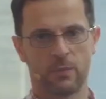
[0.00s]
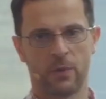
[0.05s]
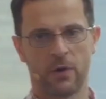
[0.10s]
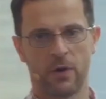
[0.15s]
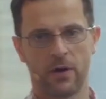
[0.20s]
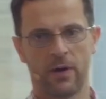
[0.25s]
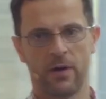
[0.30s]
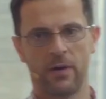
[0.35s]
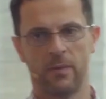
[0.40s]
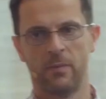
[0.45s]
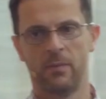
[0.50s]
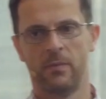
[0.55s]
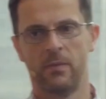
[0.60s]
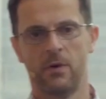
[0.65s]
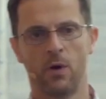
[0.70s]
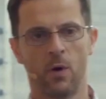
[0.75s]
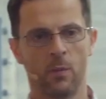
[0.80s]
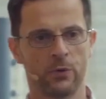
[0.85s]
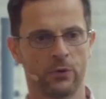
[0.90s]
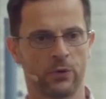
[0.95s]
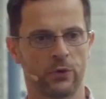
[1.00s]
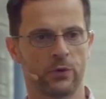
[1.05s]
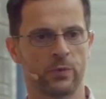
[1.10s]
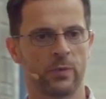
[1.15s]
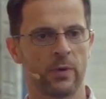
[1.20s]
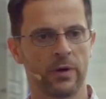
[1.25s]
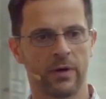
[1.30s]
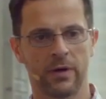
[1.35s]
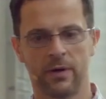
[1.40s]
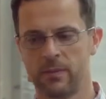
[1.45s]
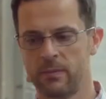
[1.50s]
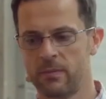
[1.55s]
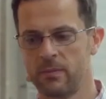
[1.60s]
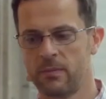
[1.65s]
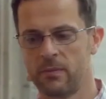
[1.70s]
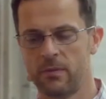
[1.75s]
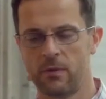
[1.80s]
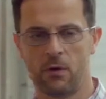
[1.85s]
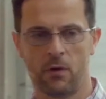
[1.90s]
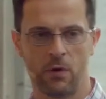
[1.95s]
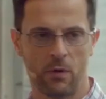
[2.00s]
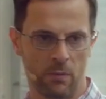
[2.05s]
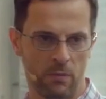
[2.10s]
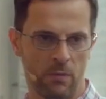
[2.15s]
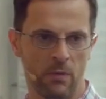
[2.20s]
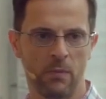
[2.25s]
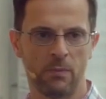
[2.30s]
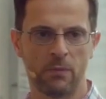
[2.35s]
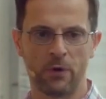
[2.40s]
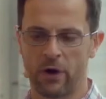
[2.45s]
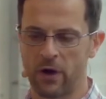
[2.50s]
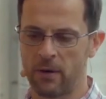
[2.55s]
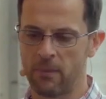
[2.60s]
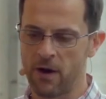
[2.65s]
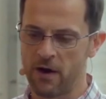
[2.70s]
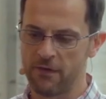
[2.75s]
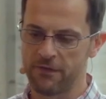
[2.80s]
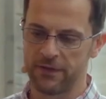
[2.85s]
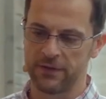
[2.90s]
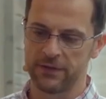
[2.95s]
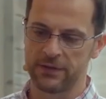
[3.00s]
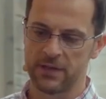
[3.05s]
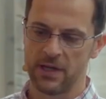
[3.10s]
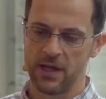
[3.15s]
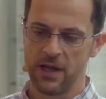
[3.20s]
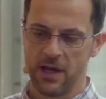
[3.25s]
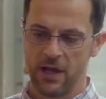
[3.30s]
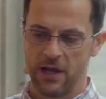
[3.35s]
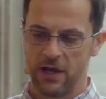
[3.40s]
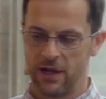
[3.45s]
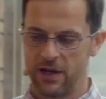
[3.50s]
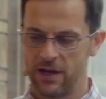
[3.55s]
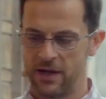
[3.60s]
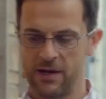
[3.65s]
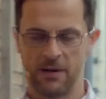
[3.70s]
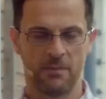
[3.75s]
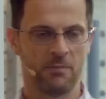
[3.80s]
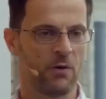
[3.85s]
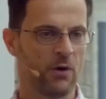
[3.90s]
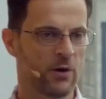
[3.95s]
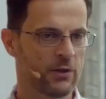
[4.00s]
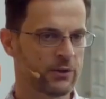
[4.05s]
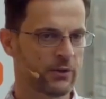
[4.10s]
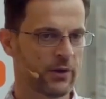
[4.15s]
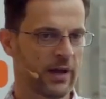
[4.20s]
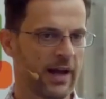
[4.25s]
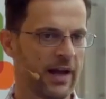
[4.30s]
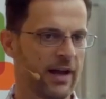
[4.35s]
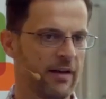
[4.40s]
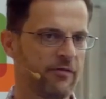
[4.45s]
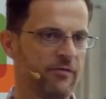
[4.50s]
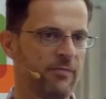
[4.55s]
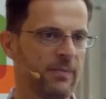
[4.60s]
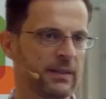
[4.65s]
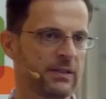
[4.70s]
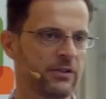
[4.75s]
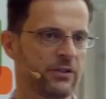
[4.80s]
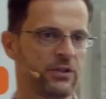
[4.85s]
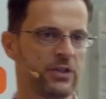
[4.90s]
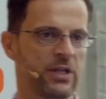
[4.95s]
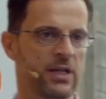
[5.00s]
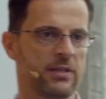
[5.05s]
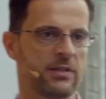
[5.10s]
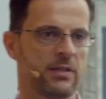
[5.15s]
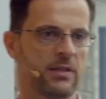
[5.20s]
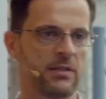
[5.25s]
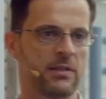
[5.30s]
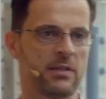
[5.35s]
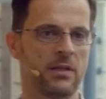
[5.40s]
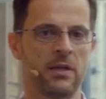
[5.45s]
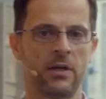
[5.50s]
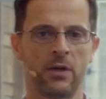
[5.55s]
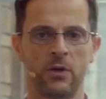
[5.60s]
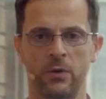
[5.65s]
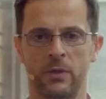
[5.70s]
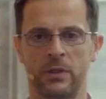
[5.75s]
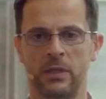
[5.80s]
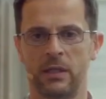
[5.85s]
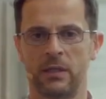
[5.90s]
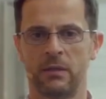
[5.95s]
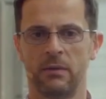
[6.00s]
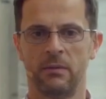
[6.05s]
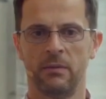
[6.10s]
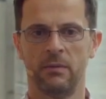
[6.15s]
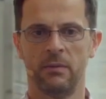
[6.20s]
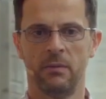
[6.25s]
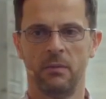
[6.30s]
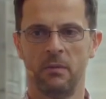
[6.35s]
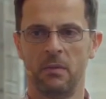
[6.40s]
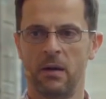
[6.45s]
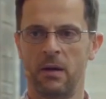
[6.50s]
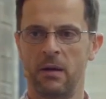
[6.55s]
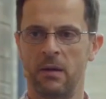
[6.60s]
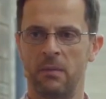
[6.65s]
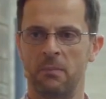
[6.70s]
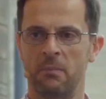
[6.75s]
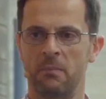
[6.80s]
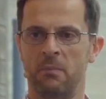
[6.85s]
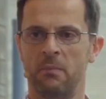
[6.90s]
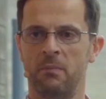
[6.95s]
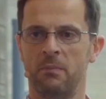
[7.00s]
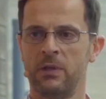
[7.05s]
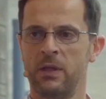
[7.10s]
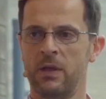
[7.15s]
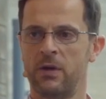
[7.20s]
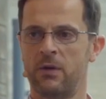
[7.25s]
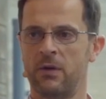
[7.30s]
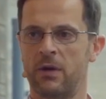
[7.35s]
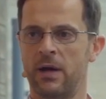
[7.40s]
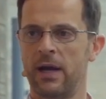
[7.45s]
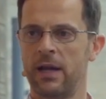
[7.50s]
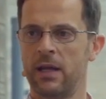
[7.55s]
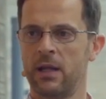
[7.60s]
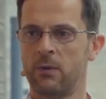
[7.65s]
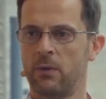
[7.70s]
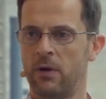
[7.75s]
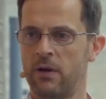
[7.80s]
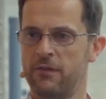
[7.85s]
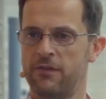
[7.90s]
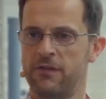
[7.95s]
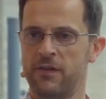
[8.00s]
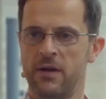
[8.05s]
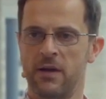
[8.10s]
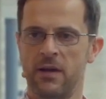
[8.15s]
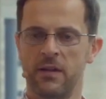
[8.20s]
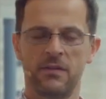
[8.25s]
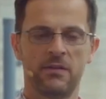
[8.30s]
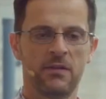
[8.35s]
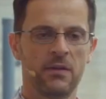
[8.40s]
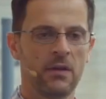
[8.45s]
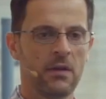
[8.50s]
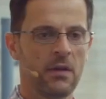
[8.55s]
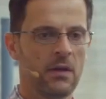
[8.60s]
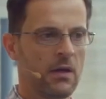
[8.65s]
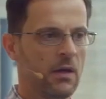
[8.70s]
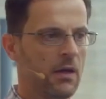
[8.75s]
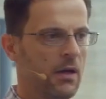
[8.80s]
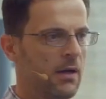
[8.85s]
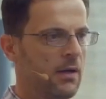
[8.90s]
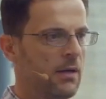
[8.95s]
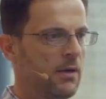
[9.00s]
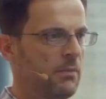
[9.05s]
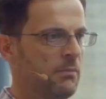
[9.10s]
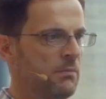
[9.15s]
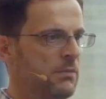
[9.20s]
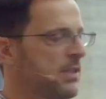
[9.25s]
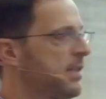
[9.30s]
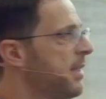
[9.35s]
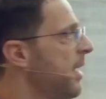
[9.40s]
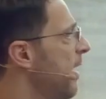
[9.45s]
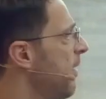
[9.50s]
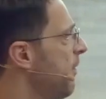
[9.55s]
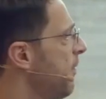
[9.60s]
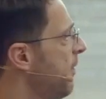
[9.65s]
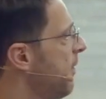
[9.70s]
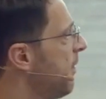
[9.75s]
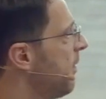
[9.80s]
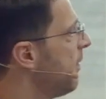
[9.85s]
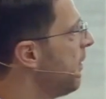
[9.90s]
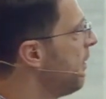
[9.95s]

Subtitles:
a program, open source program or program office, also have better chances in recruiting, highly qualified staff